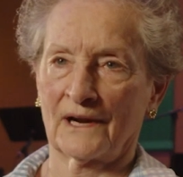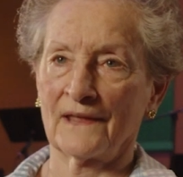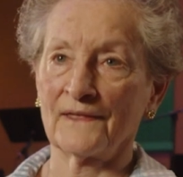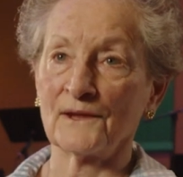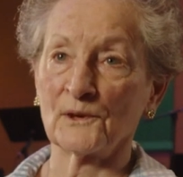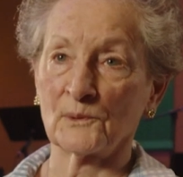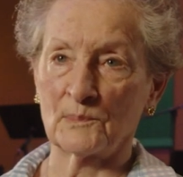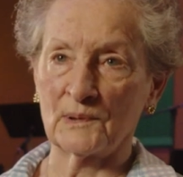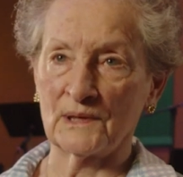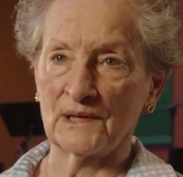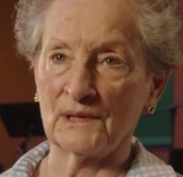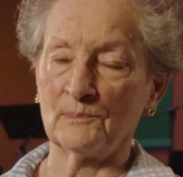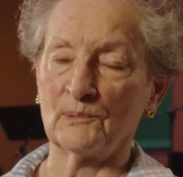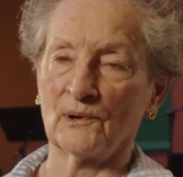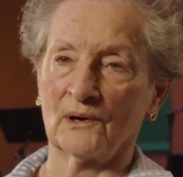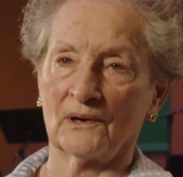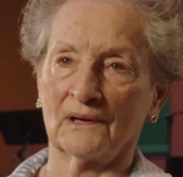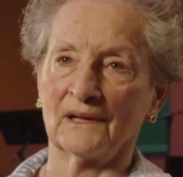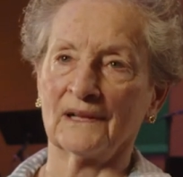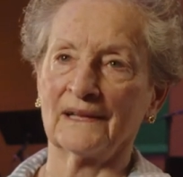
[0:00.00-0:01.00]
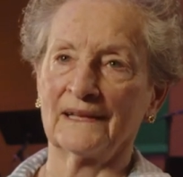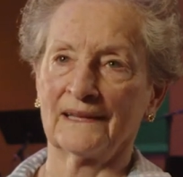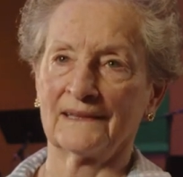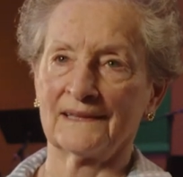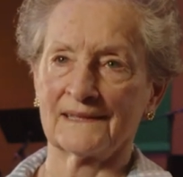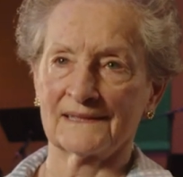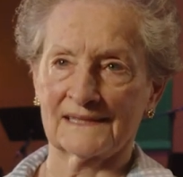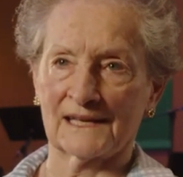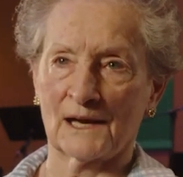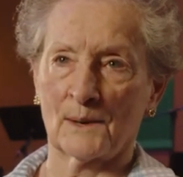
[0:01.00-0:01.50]
other people in
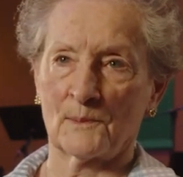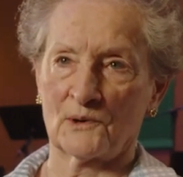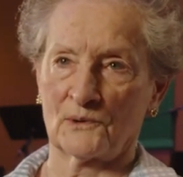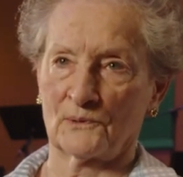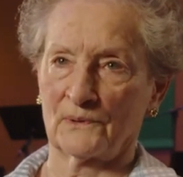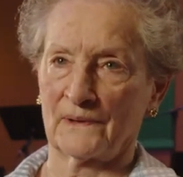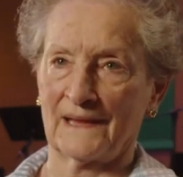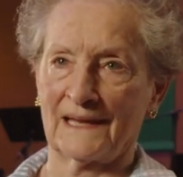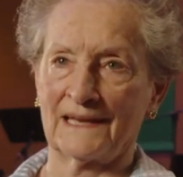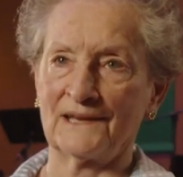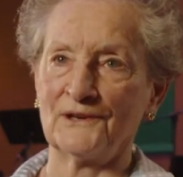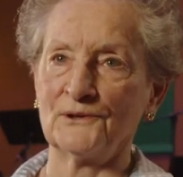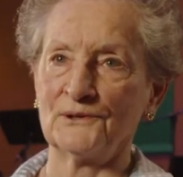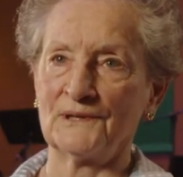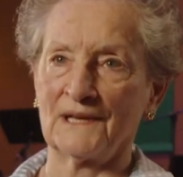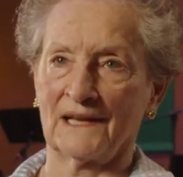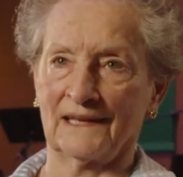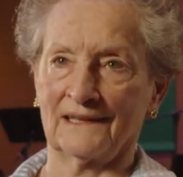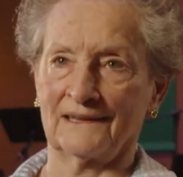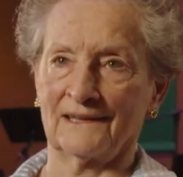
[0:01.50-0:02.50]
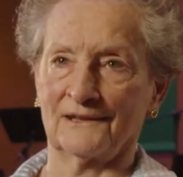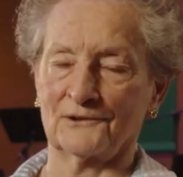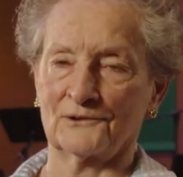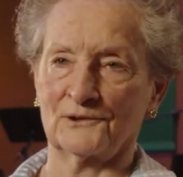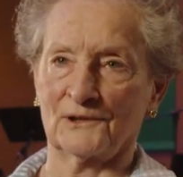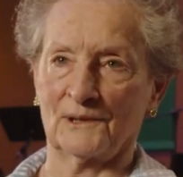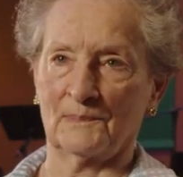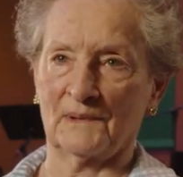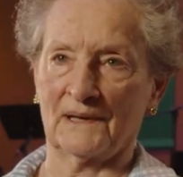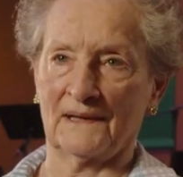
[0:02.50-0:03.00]
the summer when they do take their
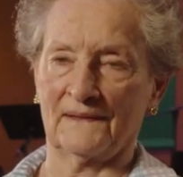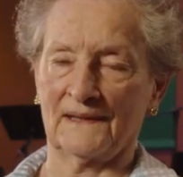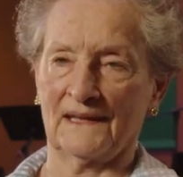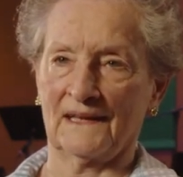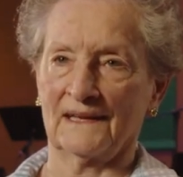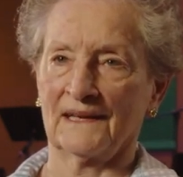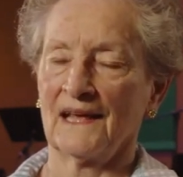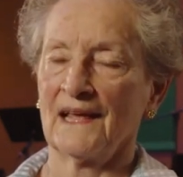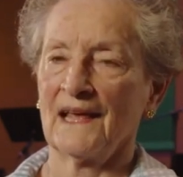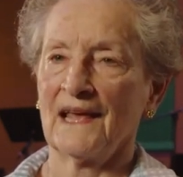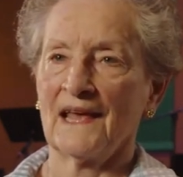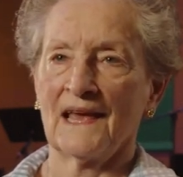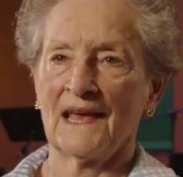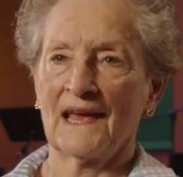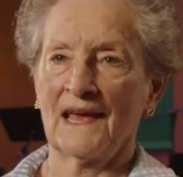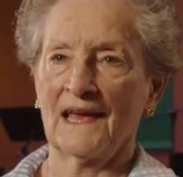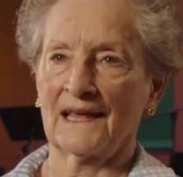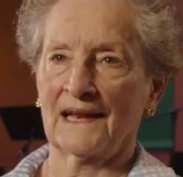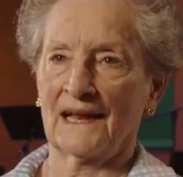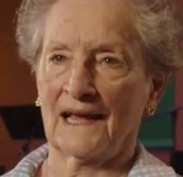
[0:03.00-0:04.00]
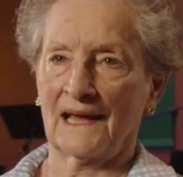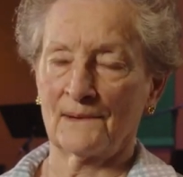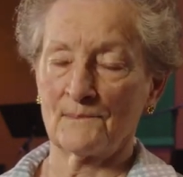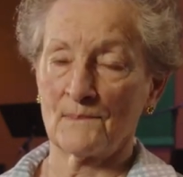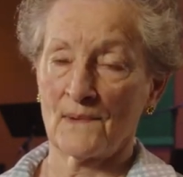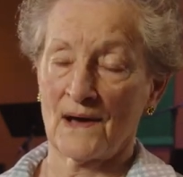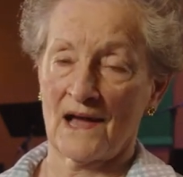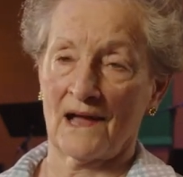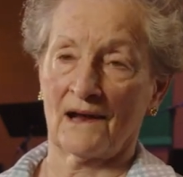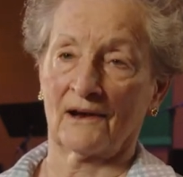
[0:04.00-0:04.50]
trip out there. And I
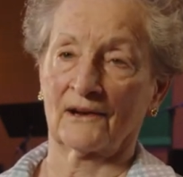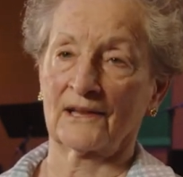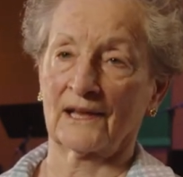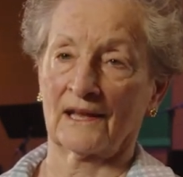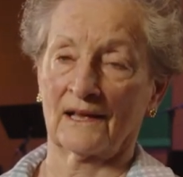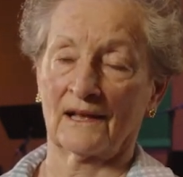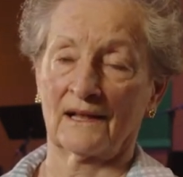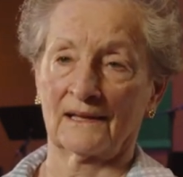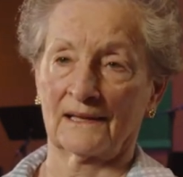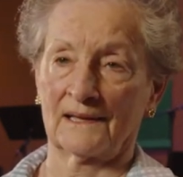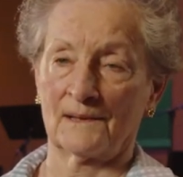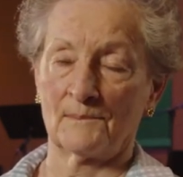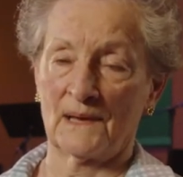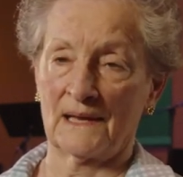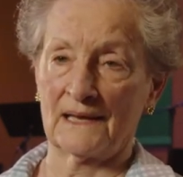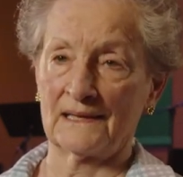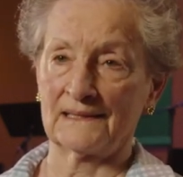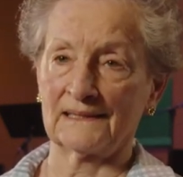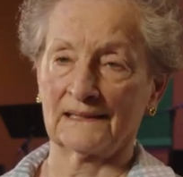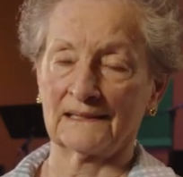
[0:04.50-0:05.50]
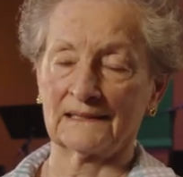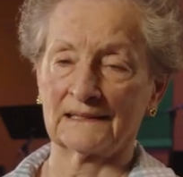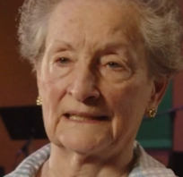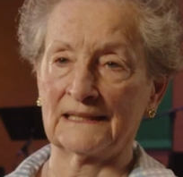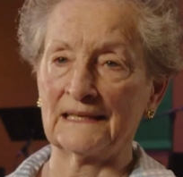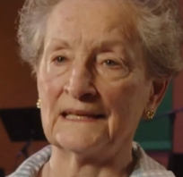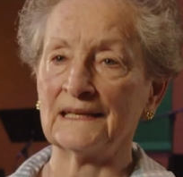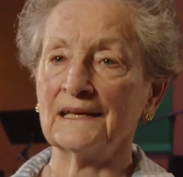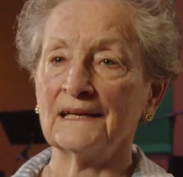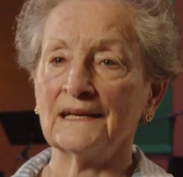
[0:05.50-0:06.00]
admire Kelly
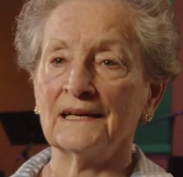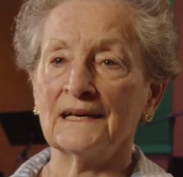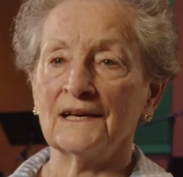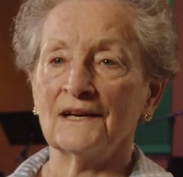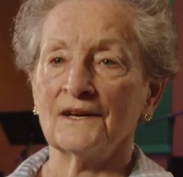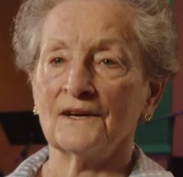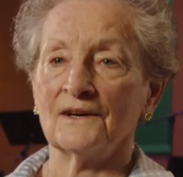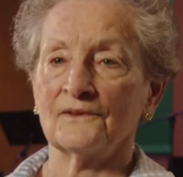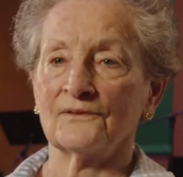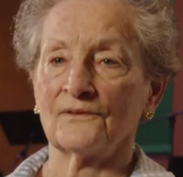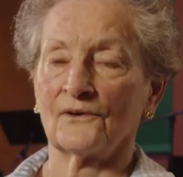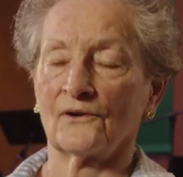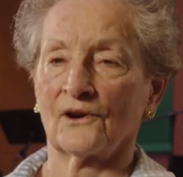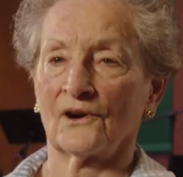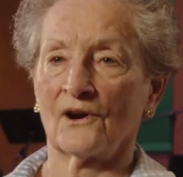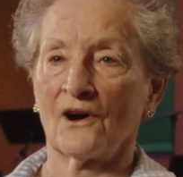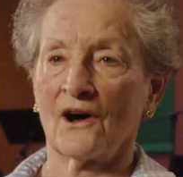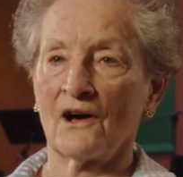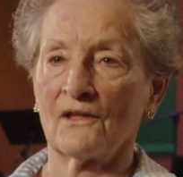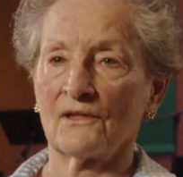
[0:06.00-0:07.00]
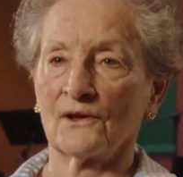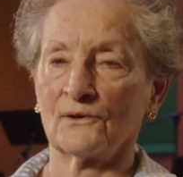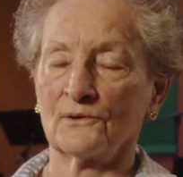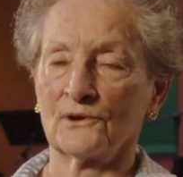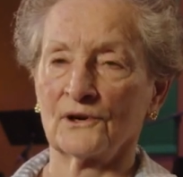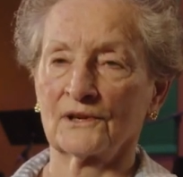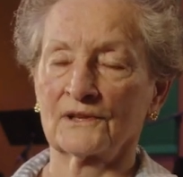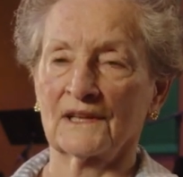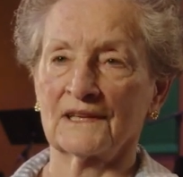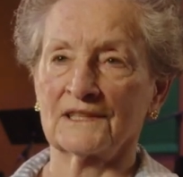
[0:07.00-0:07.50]
amazingly for all the
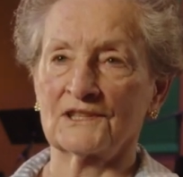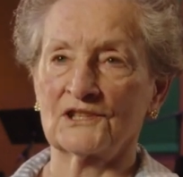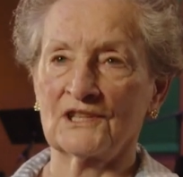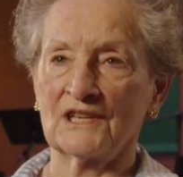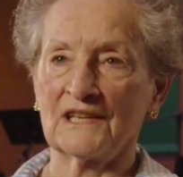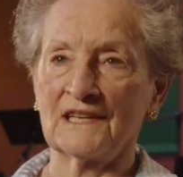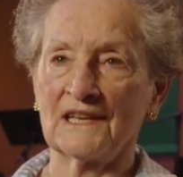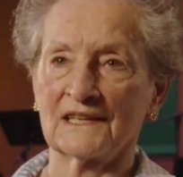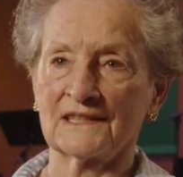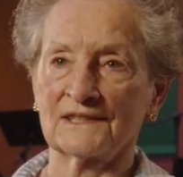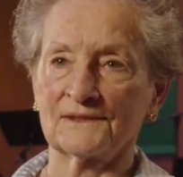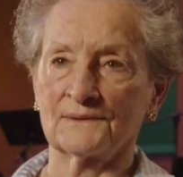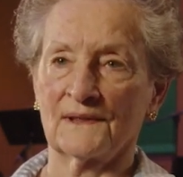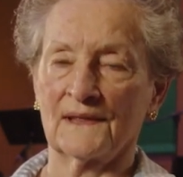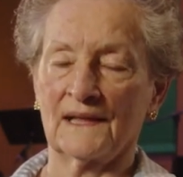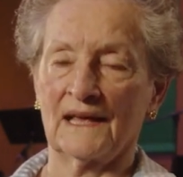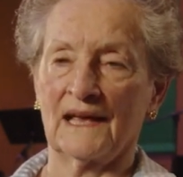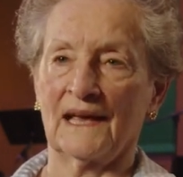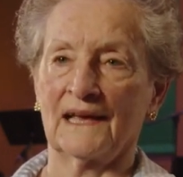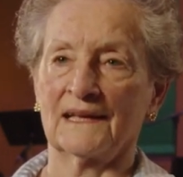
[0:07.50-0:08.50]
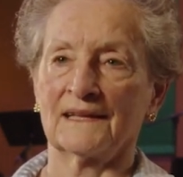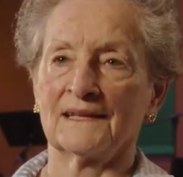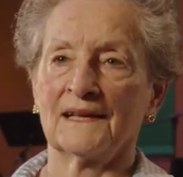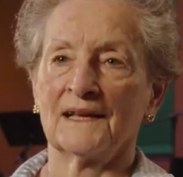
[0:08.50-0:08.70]
work that she does with that.